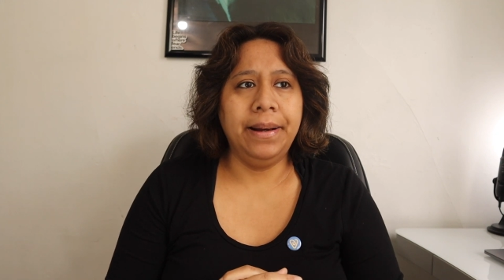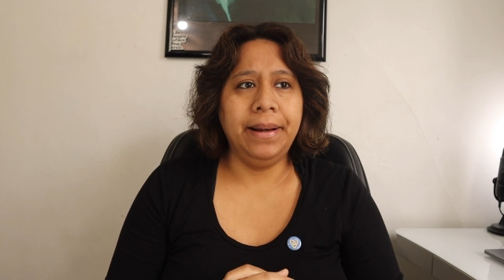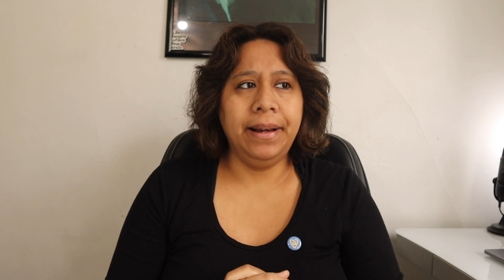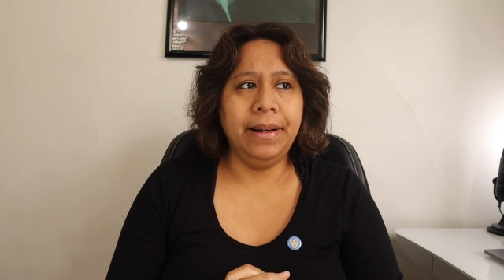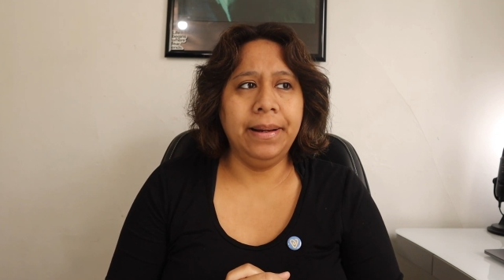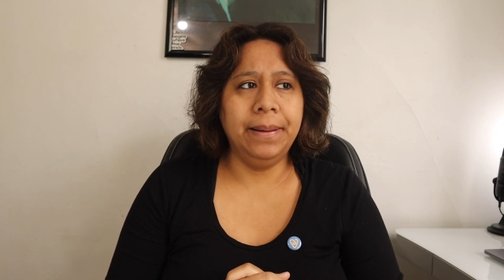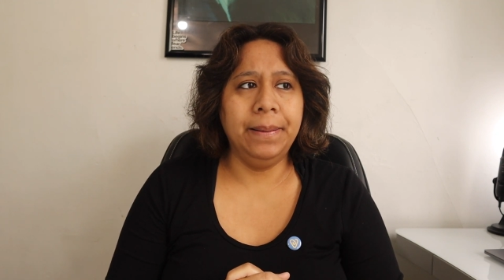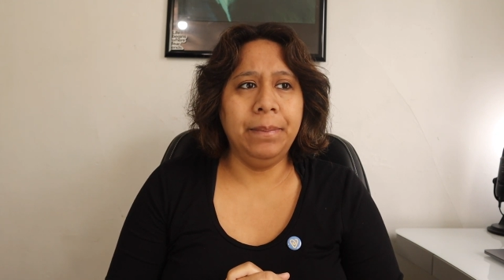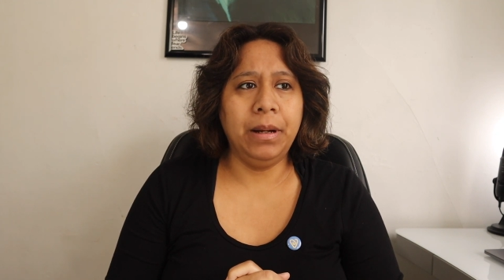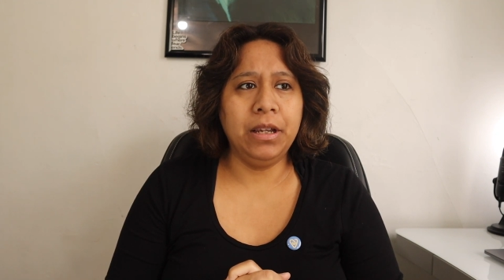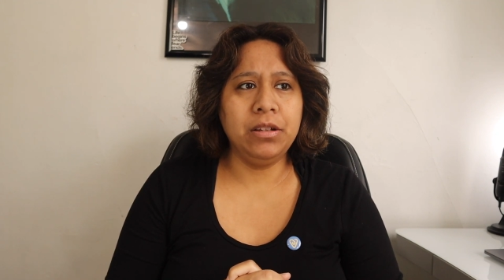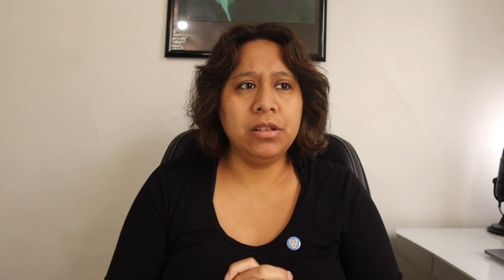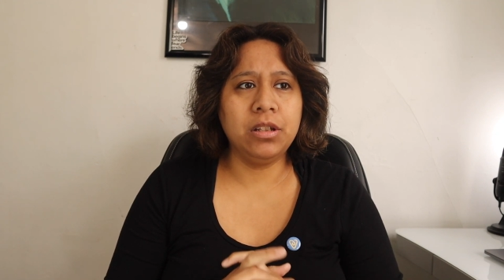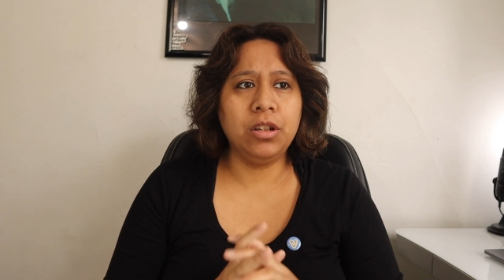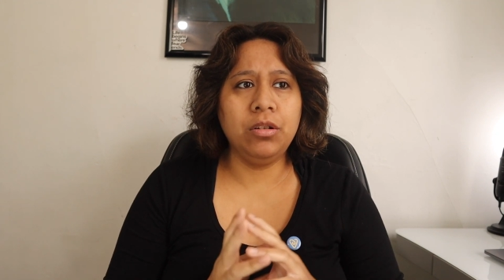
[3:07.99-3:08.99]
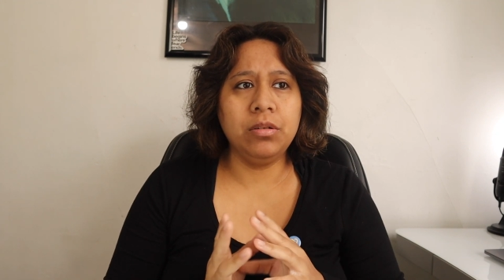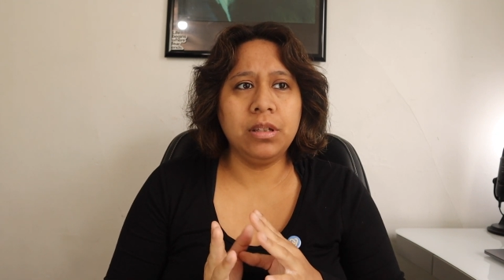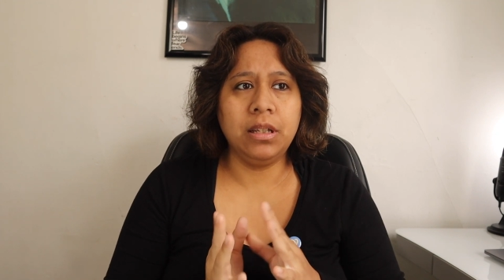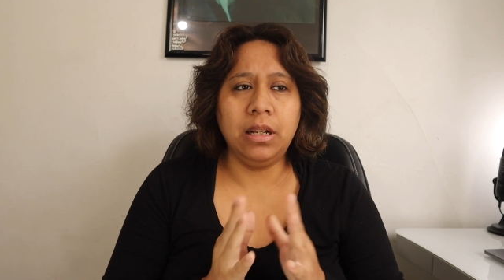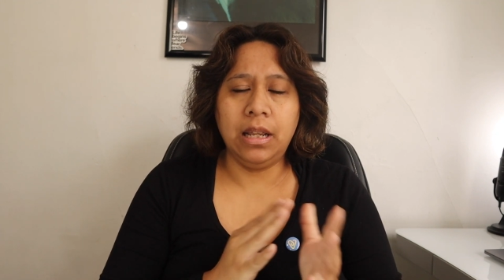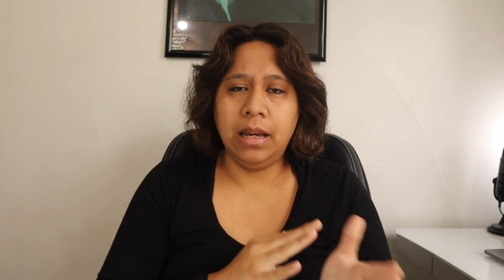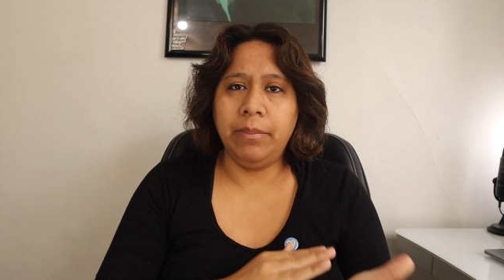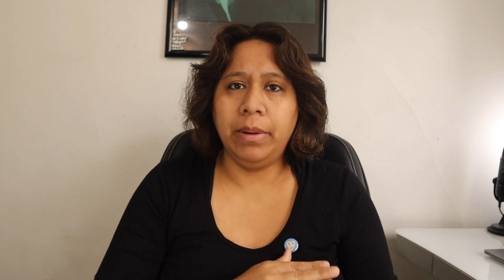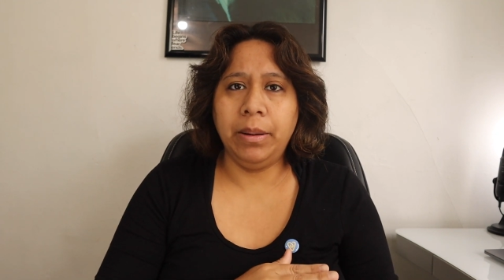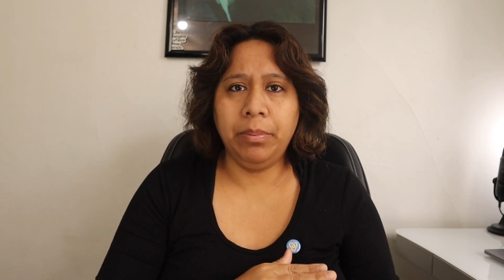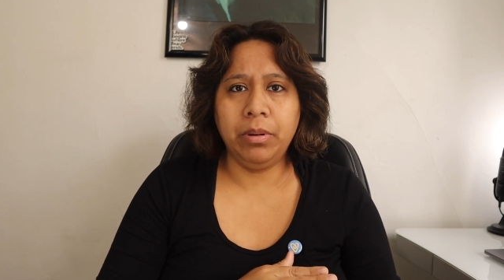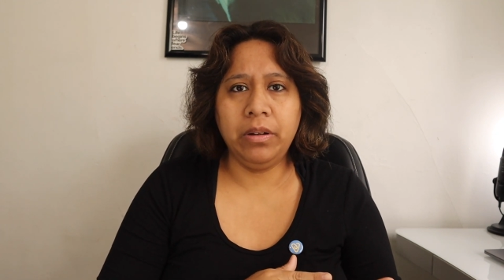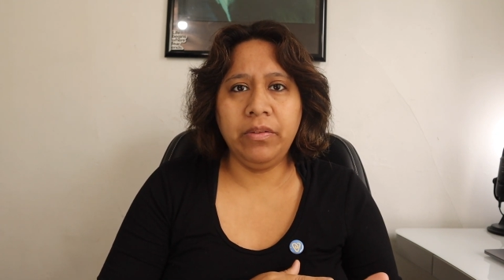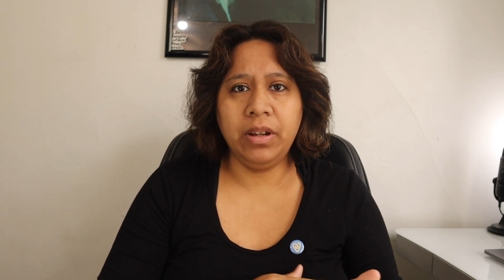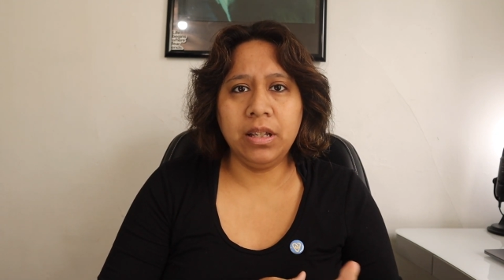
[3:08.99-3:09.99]
I used to use it at my
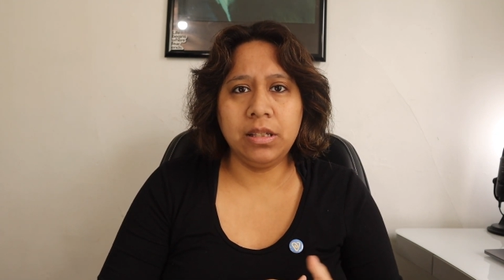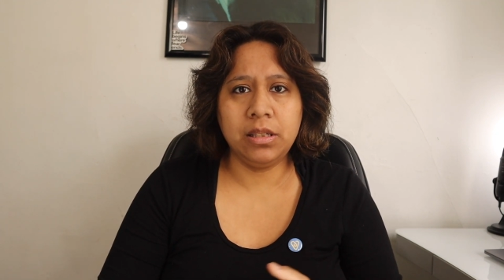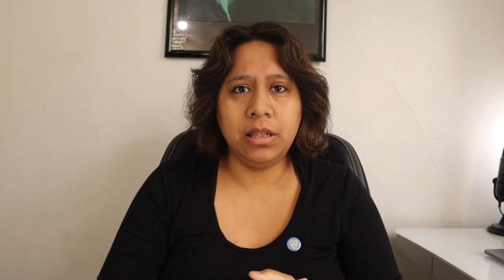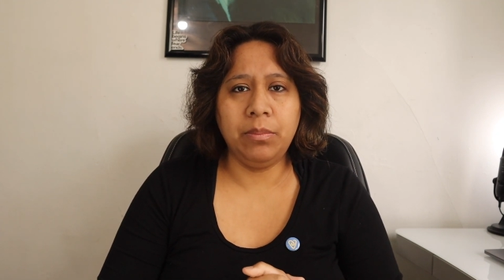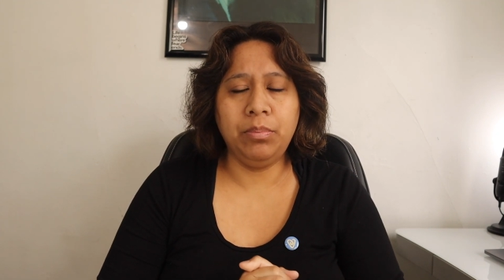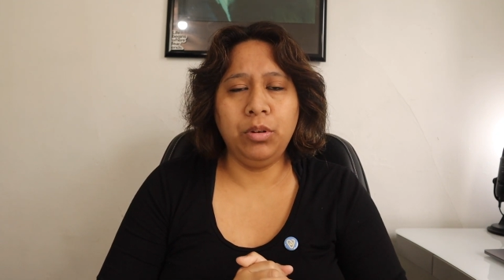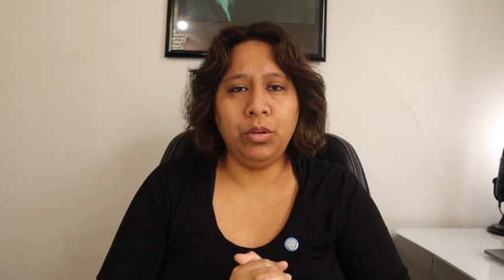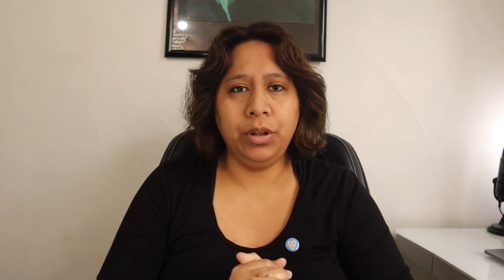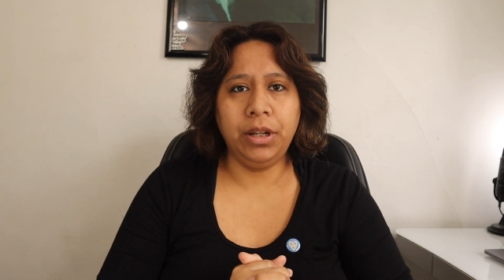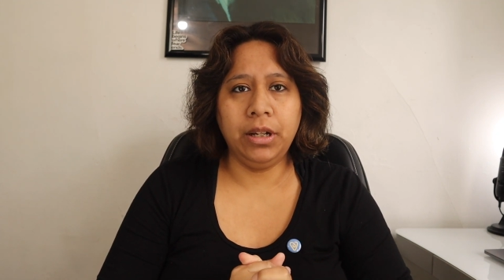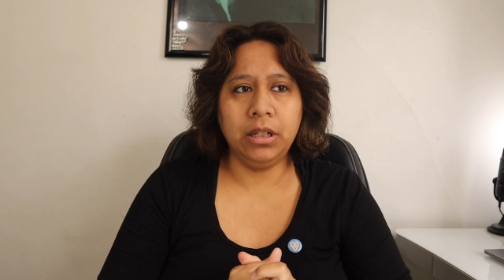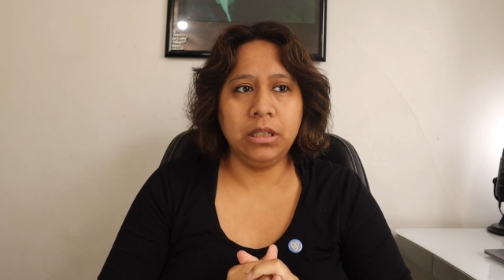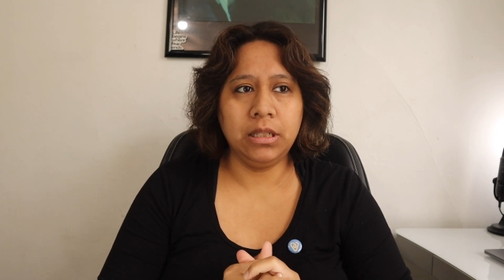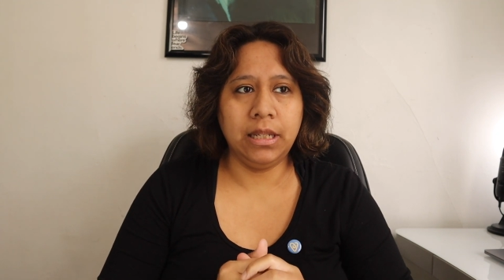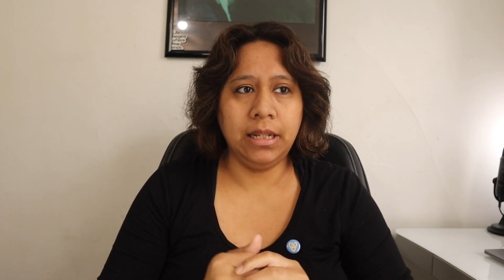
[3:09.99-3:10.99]
previous employers,